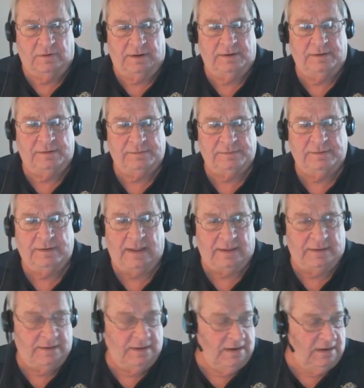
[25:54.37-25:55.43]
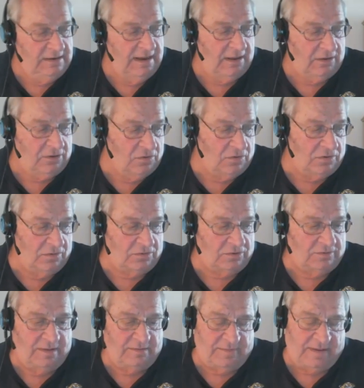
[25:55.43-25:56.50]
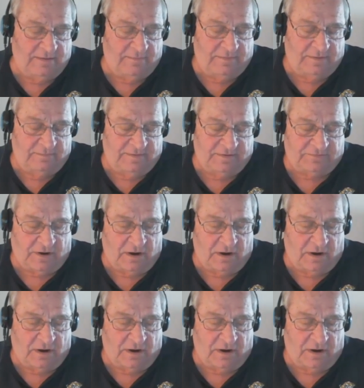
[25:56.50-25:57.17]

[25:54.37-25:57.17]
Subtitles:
Right. Yeah. Google. This